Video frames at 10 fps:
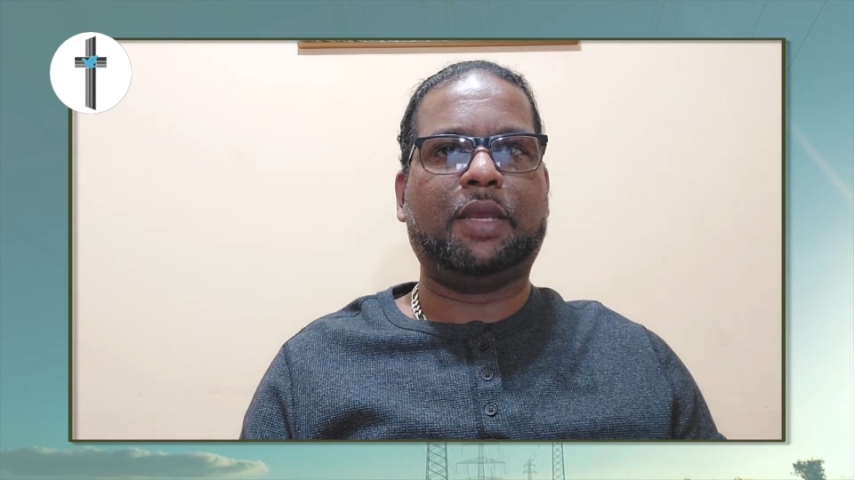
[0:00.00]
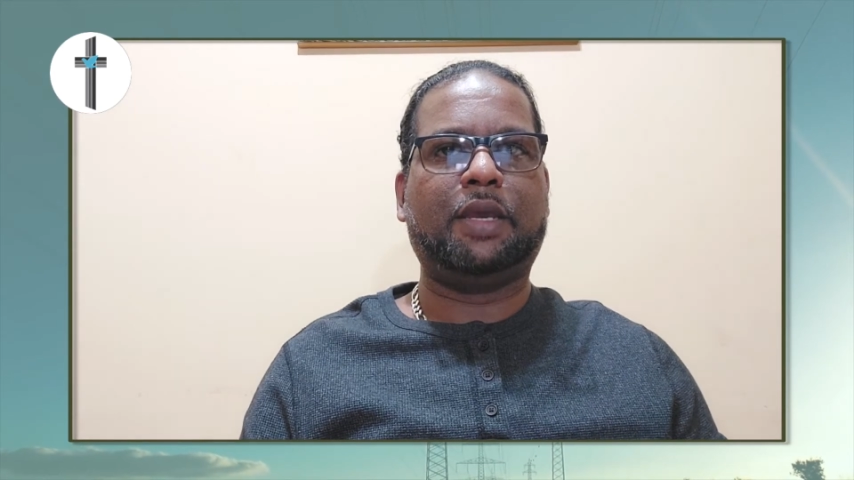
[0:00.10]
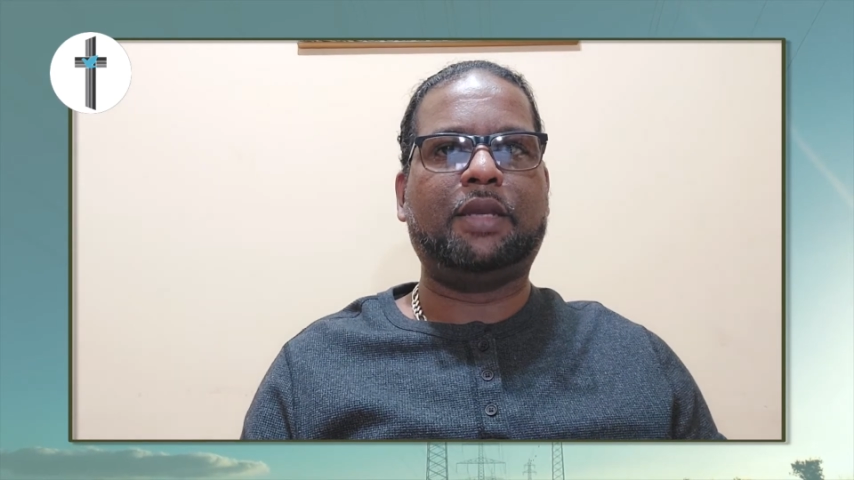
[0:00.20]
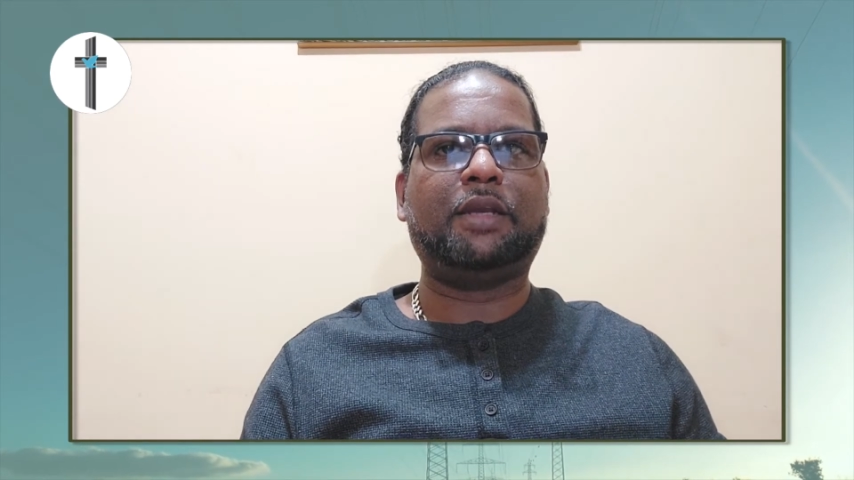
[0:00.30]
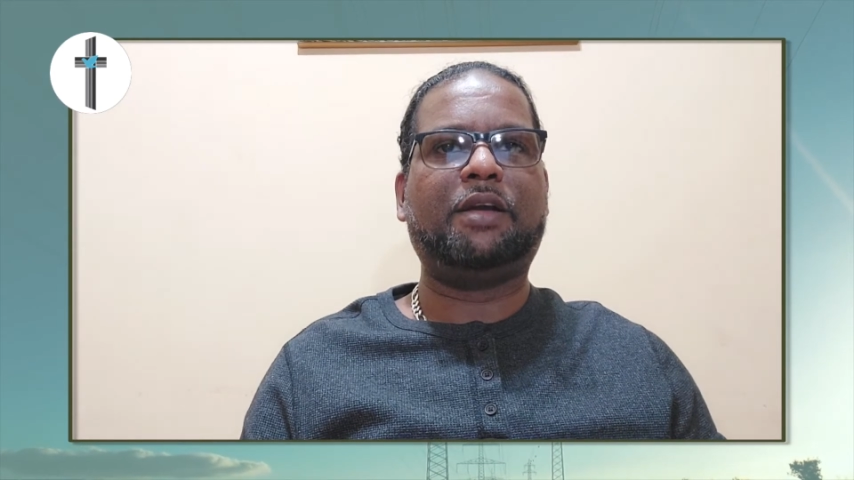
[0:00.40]

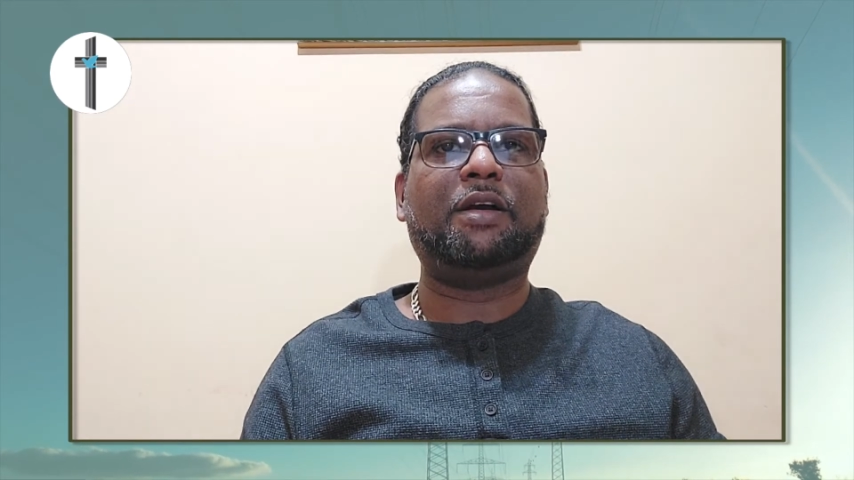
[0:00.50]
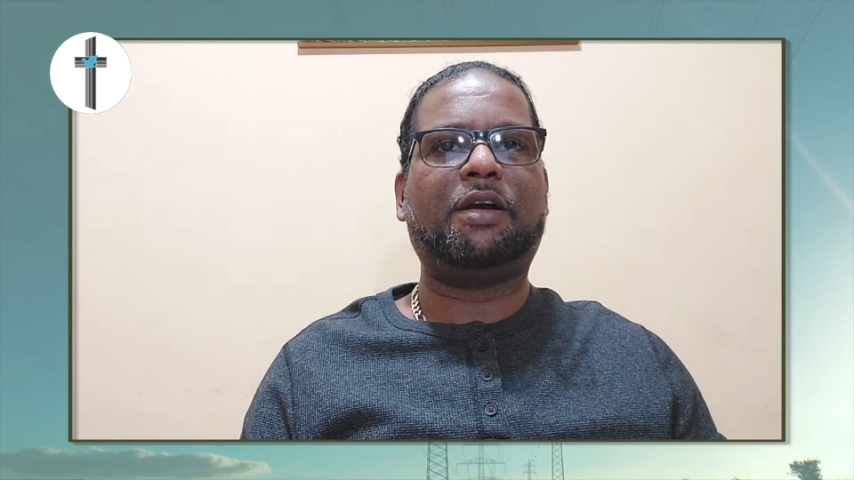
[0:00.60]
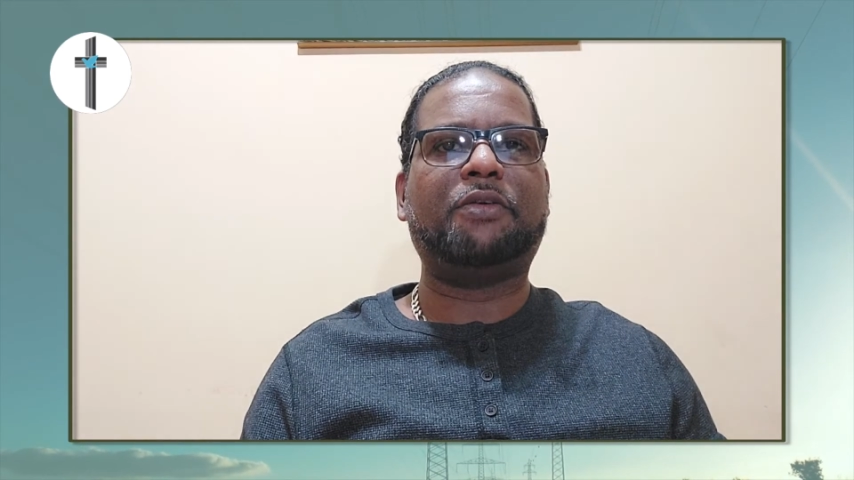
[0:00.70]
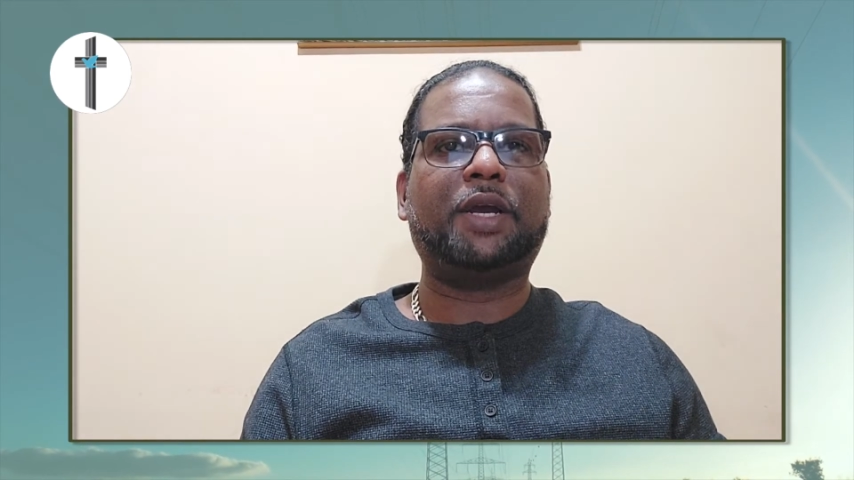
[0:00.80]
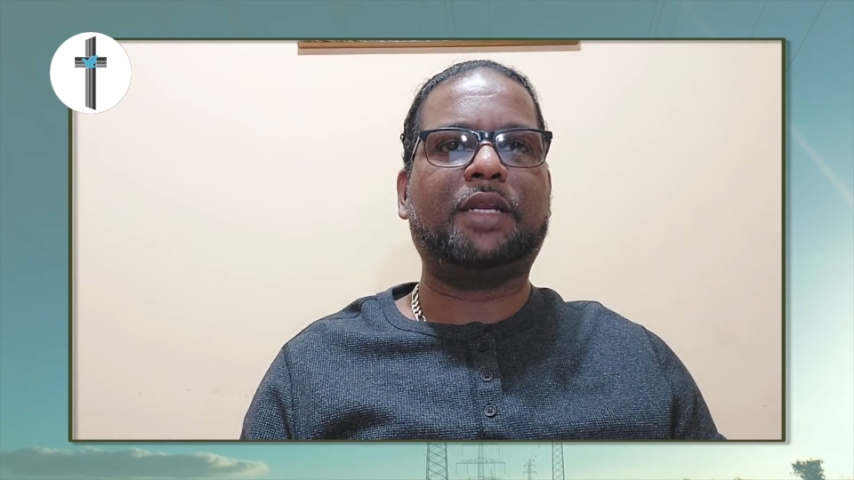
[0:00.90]
It
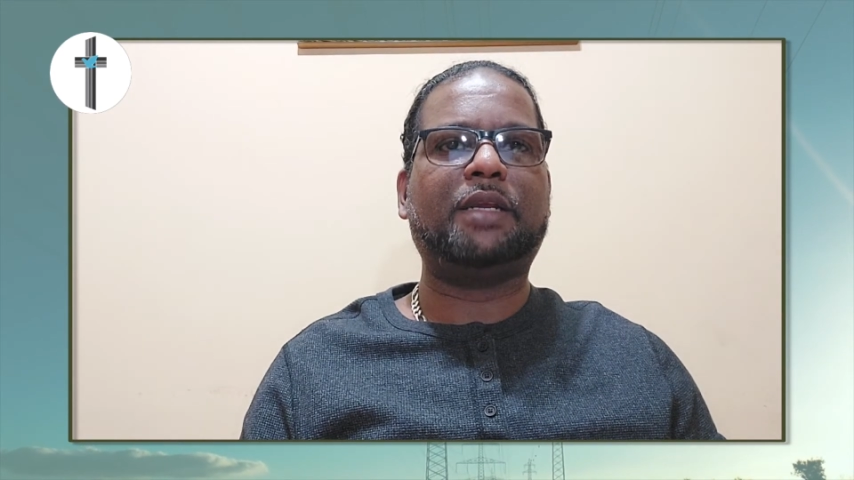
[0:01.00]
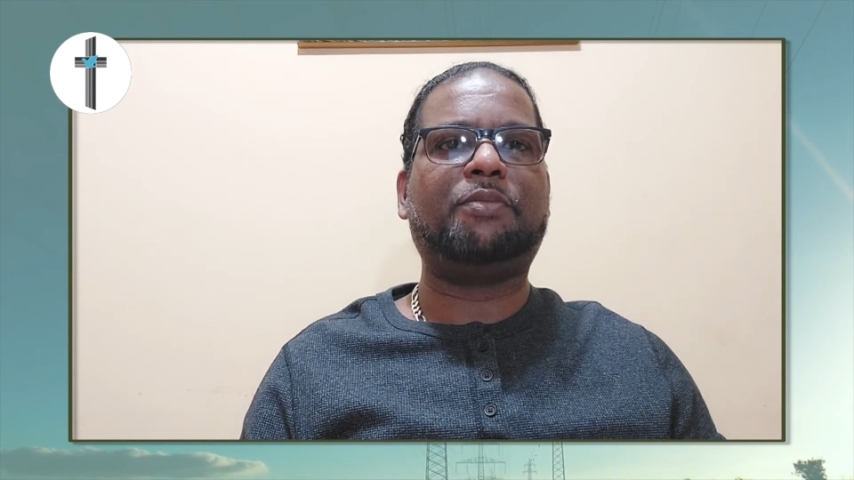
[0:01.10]
correctly